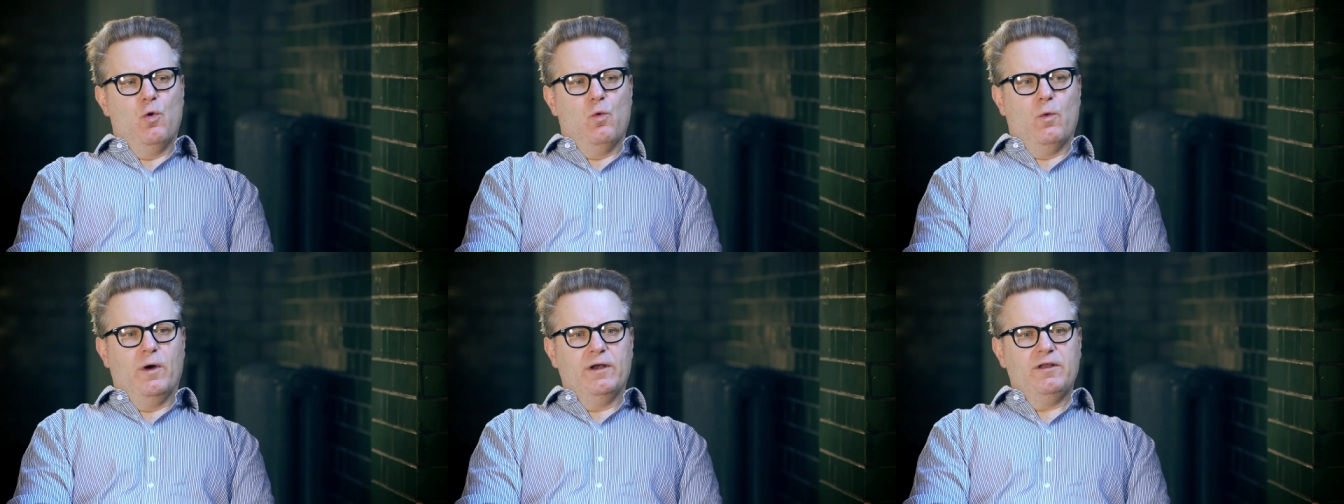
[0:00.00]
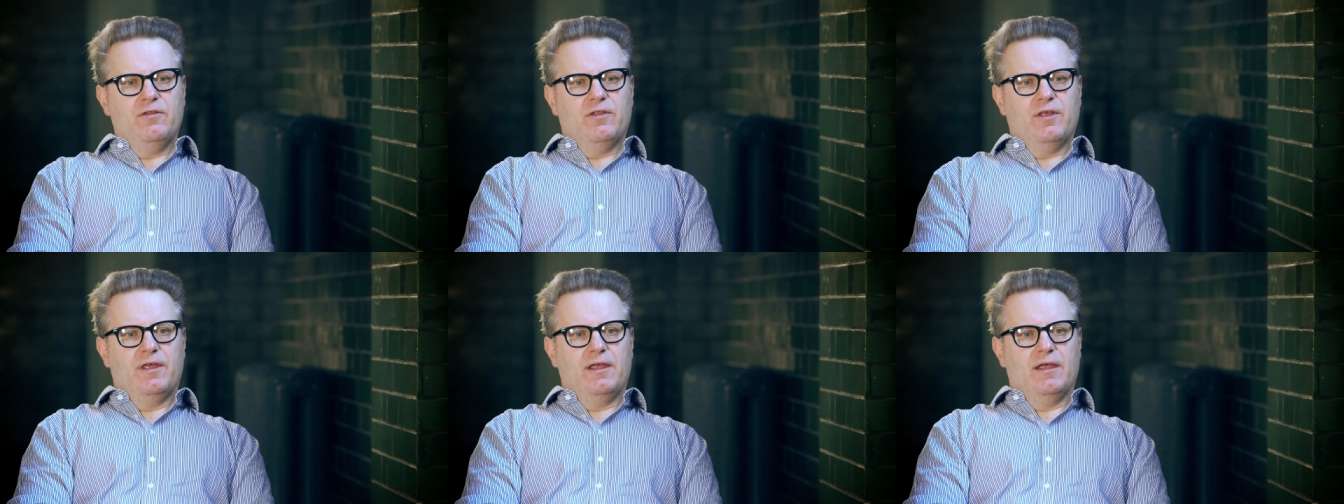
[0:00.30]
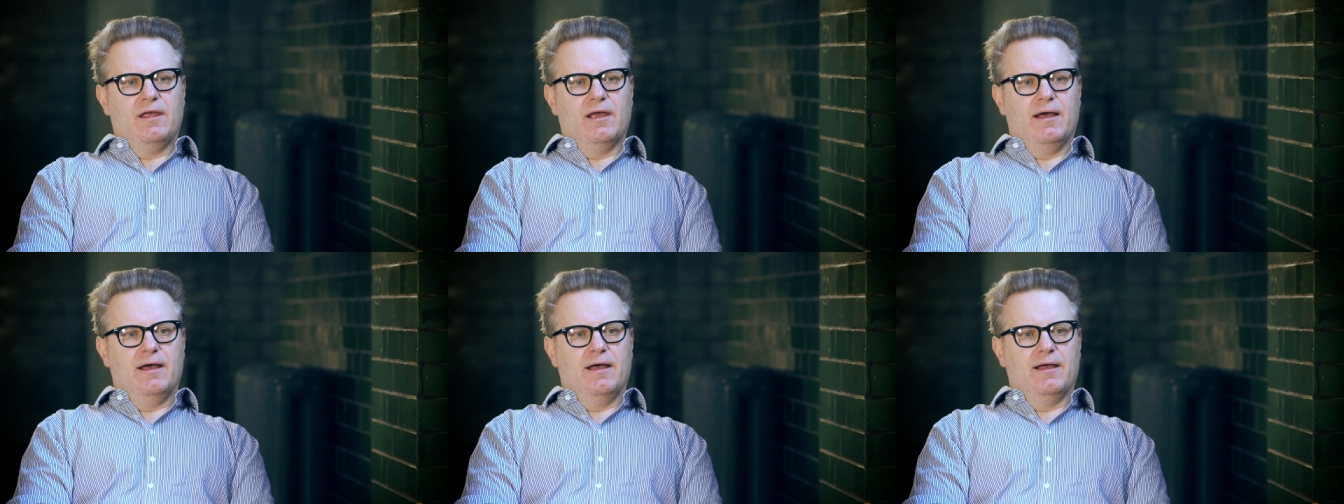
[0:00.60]
One of
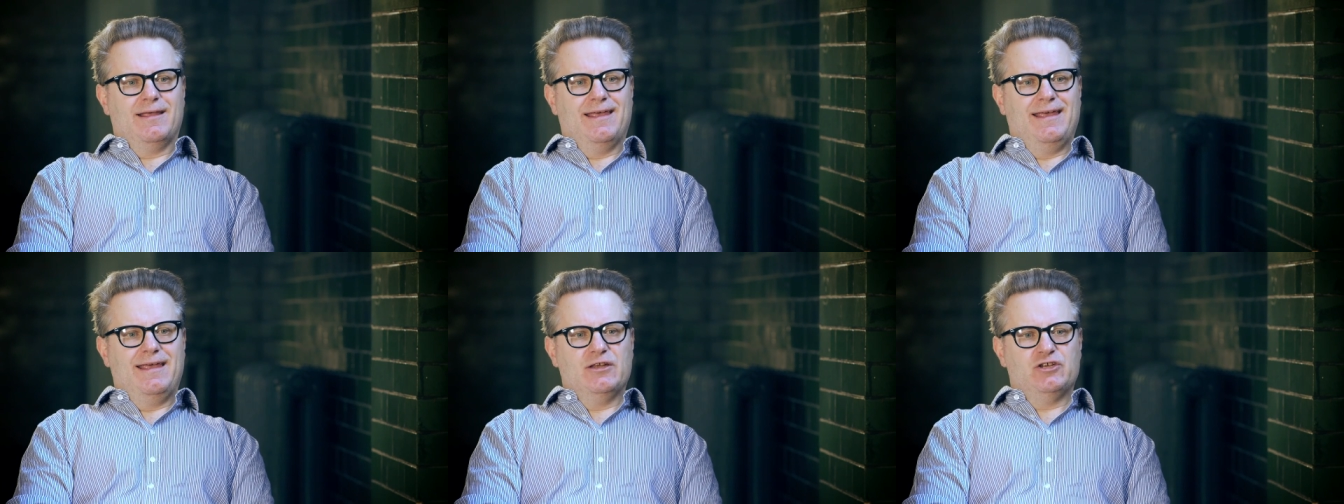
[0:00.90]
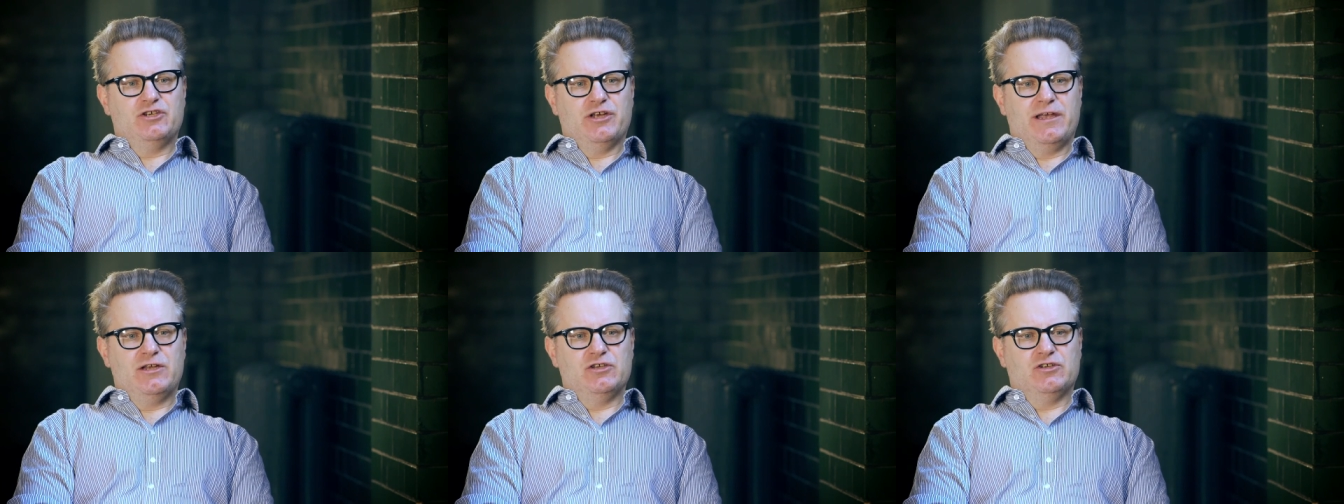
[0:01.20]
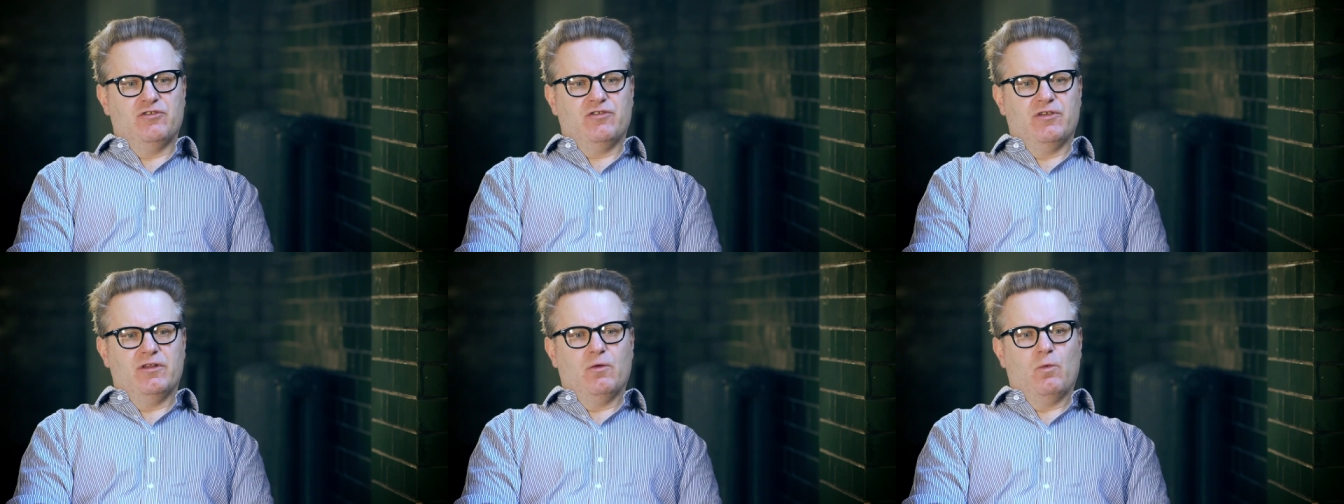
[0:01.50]
the uh, key
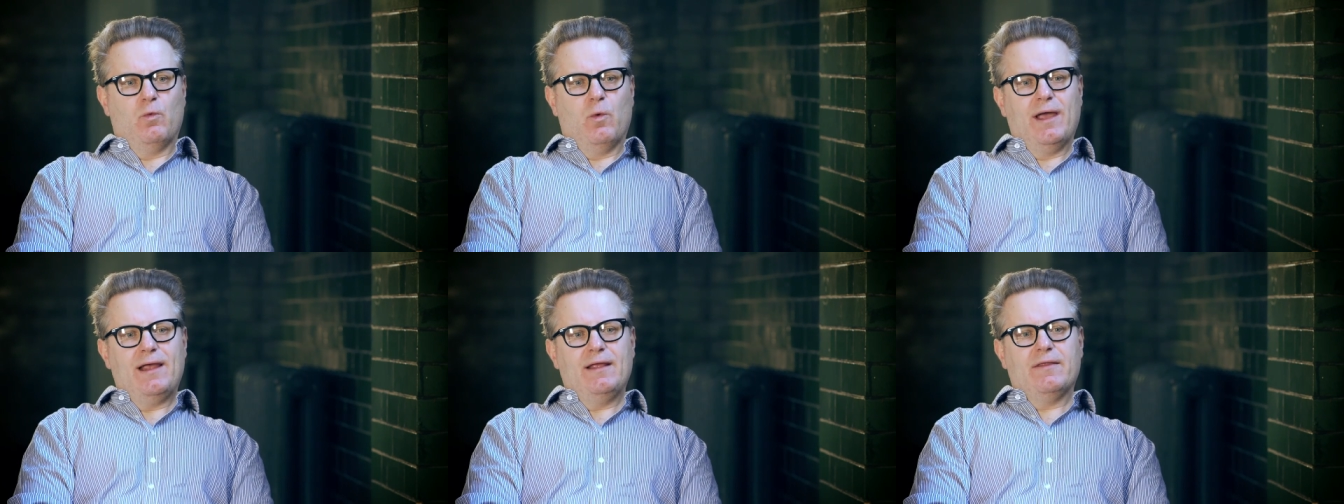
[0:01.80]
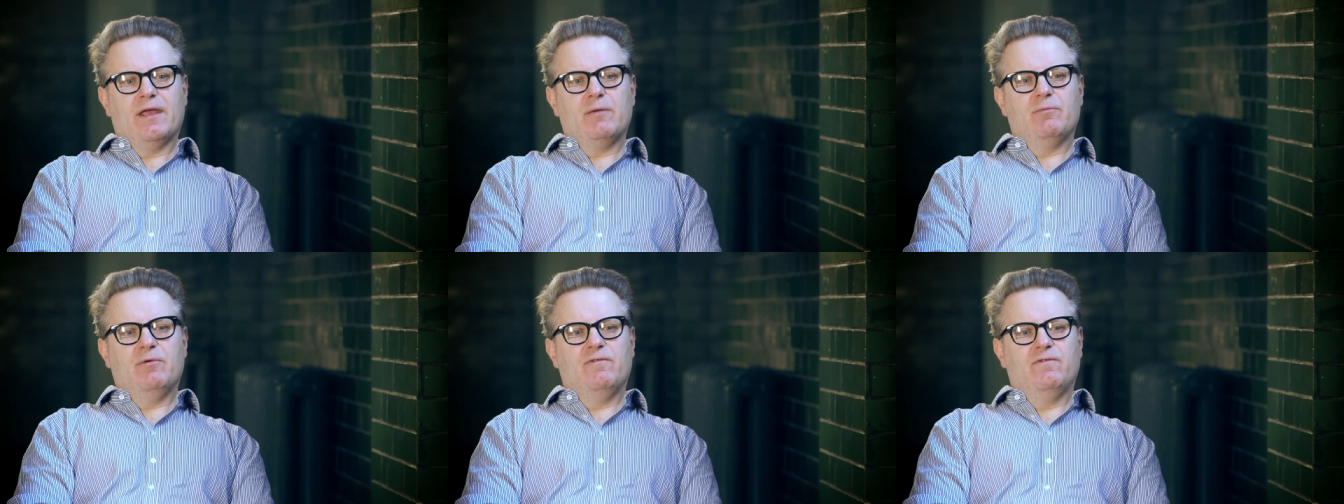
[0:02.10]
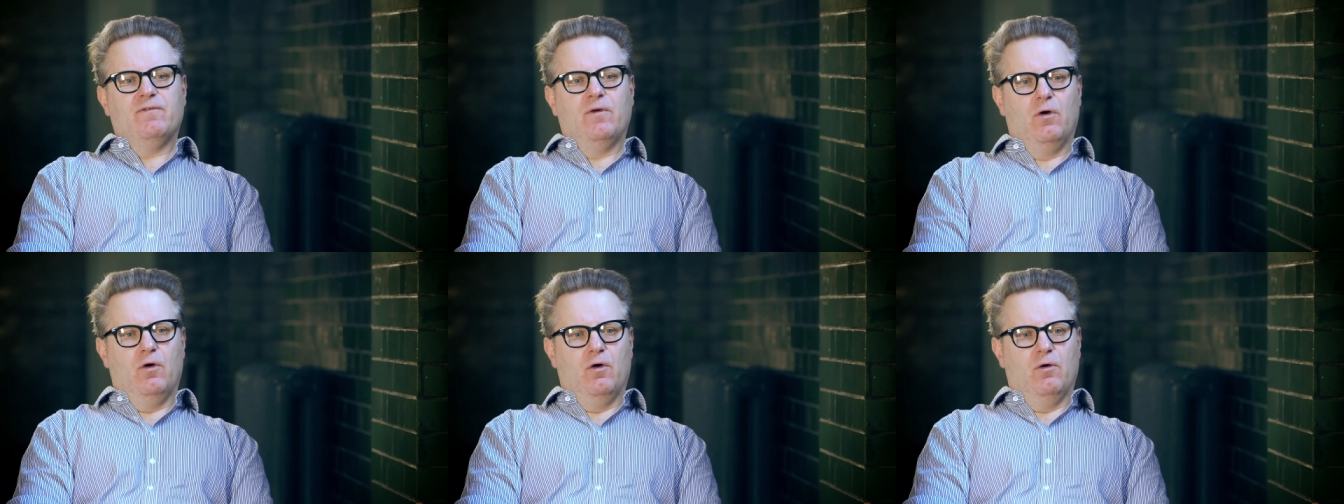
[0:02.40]
changes in the way they
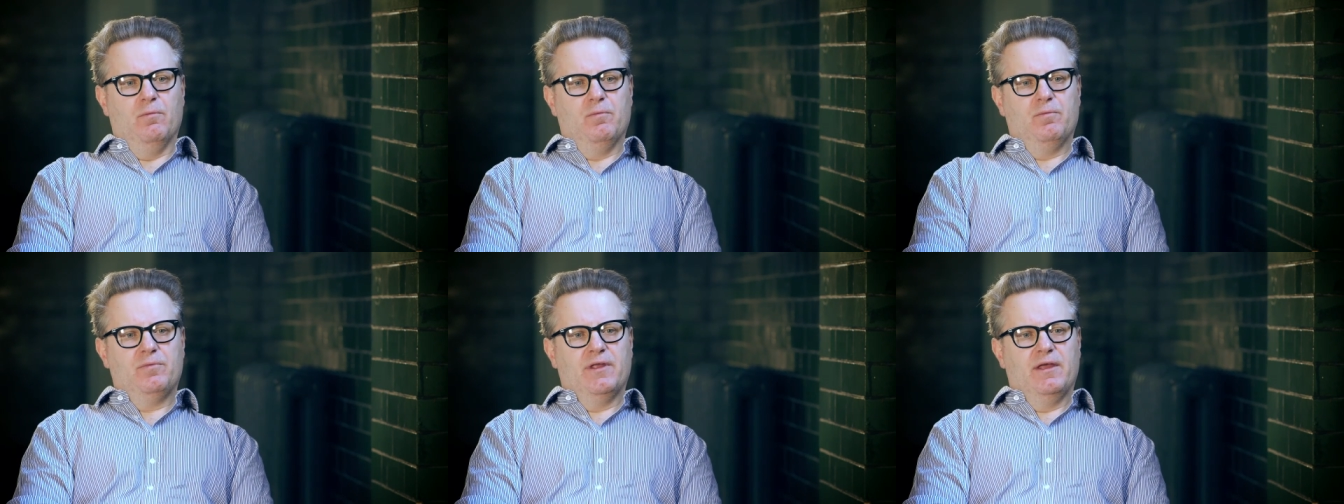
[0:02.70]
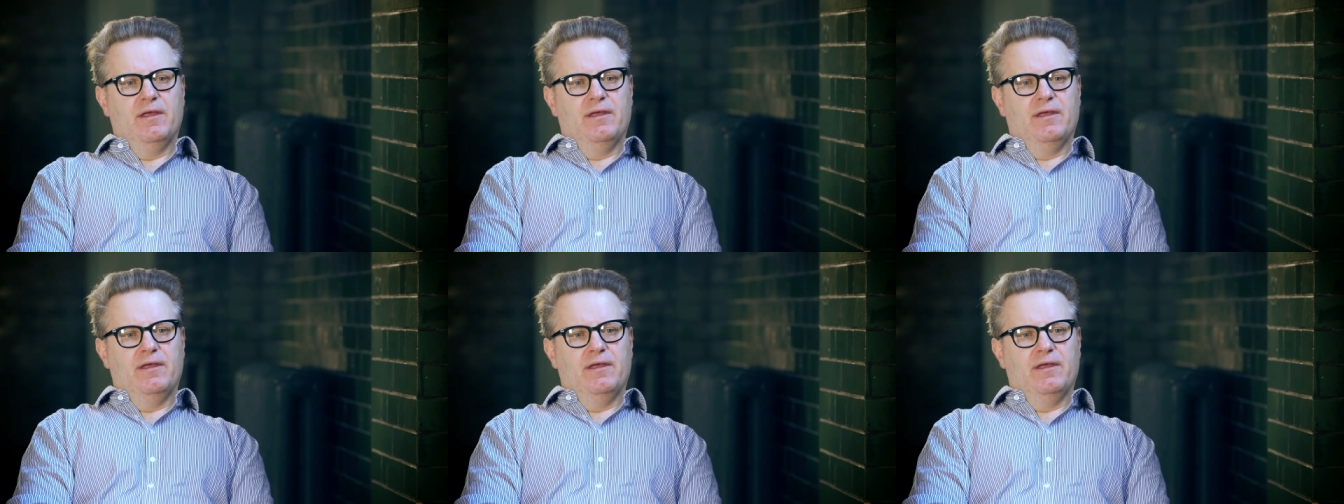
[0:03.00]
perform